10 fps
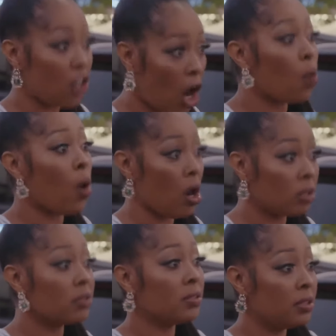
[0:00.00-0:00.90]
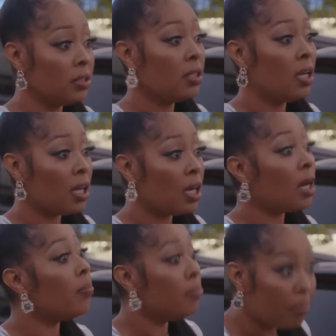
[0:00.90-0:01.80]
messages, voice
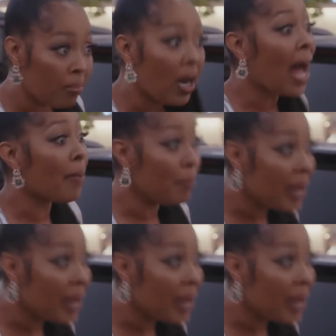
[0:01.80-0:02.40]
recordings, and other